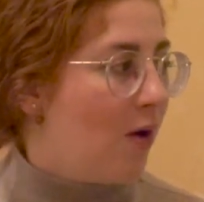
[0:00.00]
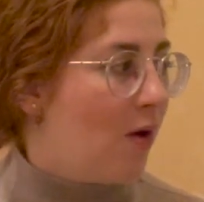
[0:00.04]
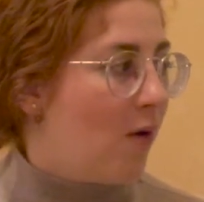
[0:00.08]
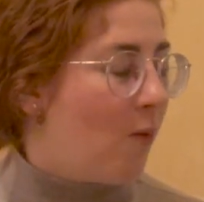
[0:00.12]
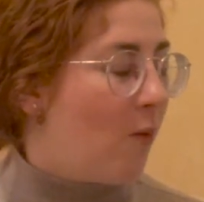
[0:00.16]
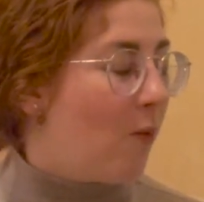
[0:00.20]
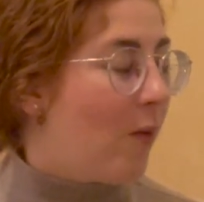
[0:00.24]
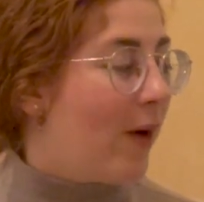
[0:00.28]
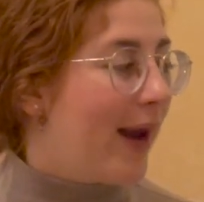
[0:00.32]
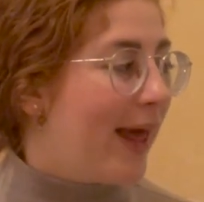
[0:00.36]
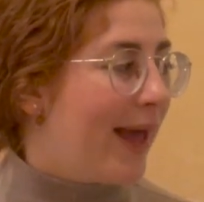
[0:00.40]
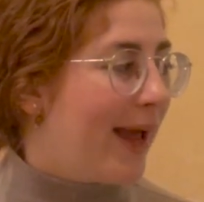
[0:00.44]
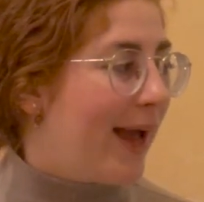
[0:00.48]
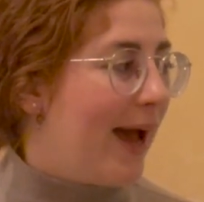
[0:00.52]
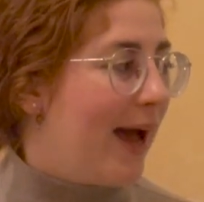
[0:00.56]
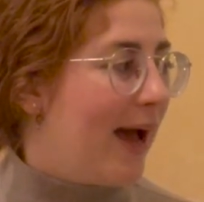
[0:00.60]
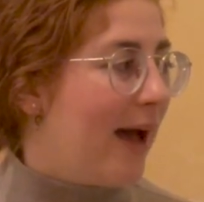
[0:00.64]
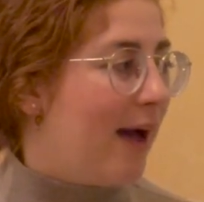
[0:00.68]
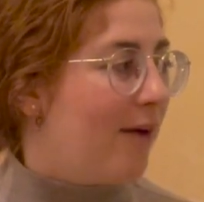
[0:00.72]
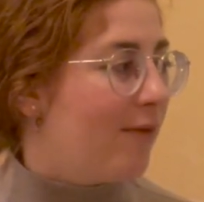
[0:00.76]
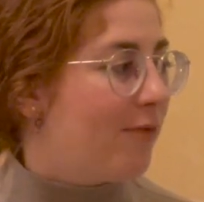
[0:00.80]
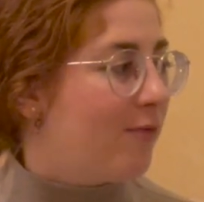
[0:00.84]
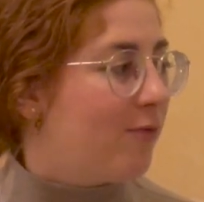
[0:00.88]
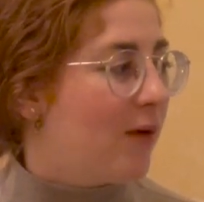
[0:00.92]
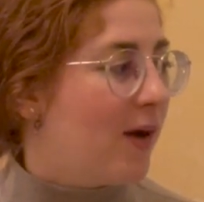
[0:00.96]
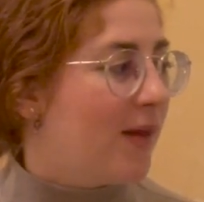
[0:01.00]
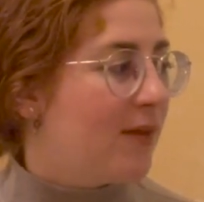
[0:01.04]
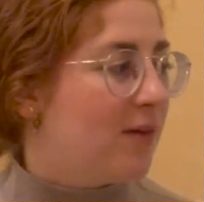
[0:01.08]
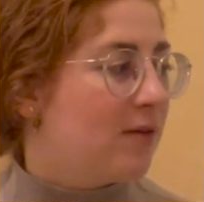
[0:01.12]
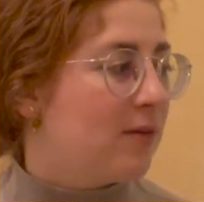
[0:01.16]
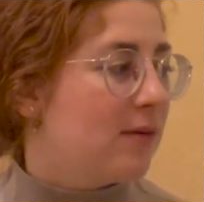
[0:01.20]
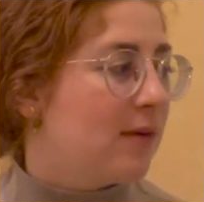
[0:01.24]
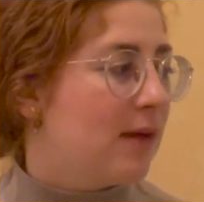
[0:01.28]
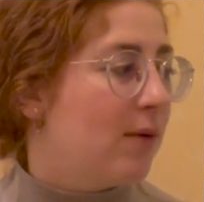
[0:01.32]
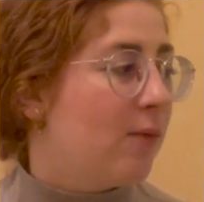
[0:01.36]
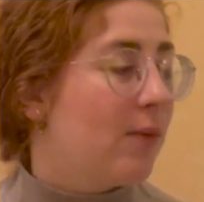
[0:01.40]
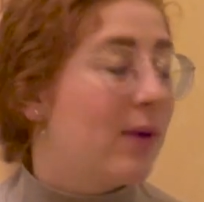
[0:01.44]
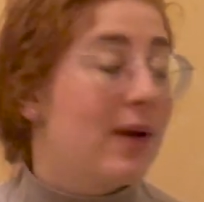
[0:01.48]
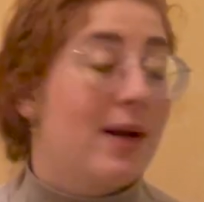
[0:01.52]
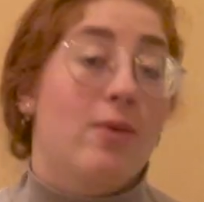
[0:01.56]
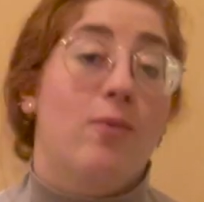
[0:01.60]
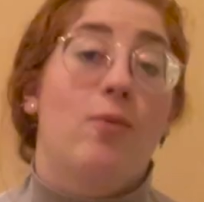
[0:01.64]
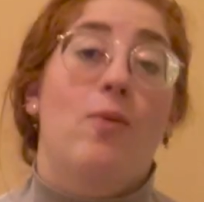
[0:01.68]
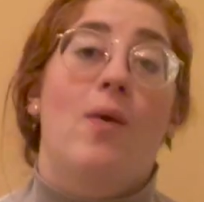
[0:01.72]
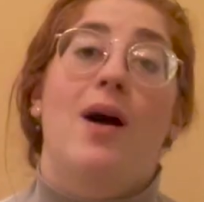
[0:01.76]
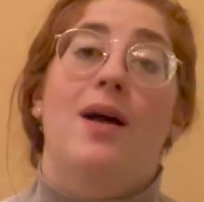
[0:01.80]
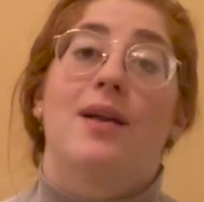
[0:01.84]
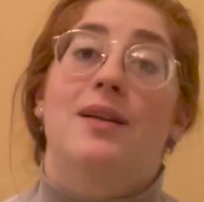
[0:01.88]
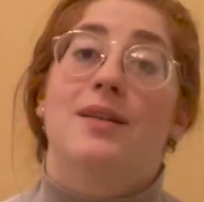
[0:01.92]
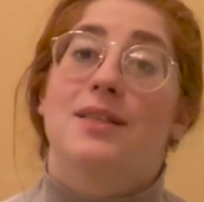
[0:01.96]
what I have rather than what I
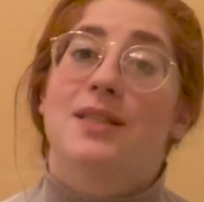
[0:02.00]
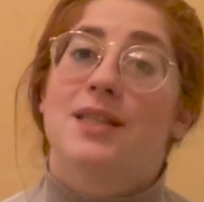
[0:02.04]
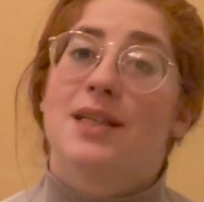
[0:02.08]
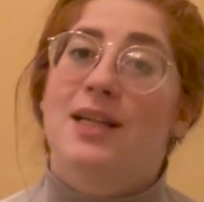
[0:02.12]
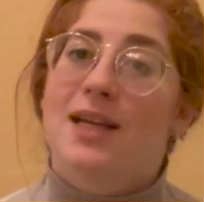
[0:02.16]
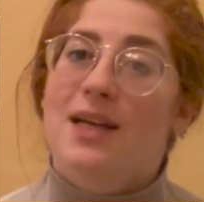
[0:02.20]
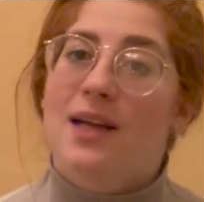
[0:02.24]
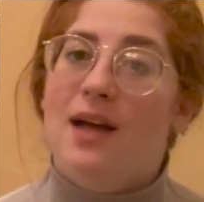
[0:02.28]
want.